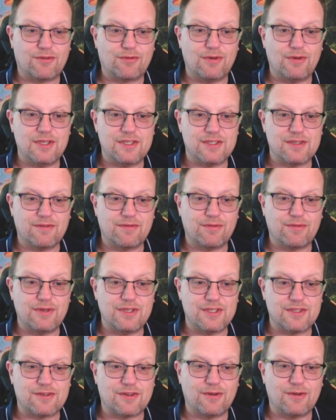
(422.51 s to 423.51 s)
creature for
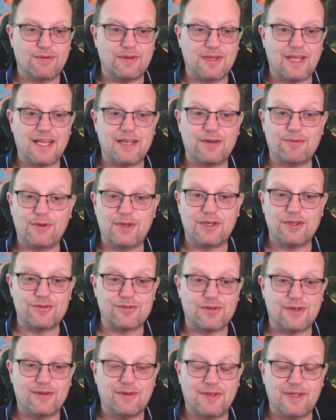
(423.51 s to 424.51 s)
each tote land we control,